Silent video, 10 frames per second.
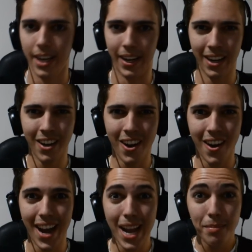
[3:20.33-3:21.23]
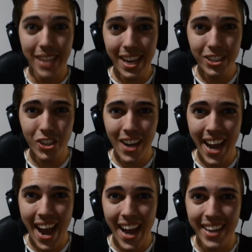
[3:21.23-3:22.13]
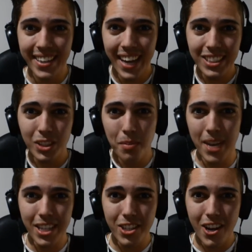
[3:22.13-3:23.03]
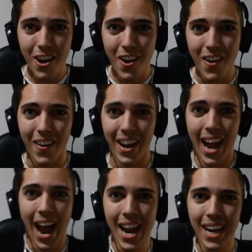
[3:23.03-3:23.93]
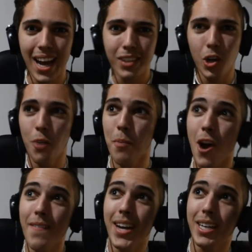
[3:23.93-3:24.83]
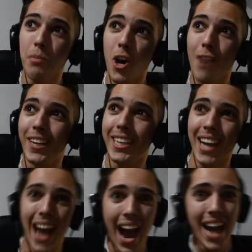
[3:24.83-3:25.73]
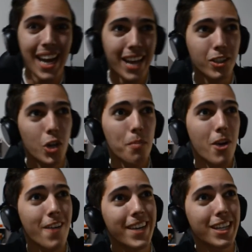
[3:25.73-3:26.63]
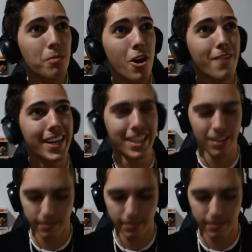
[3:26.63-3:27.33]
Hello, I am King Julian. Nice to meet you. I like to move it, move it. I like to move it, move it.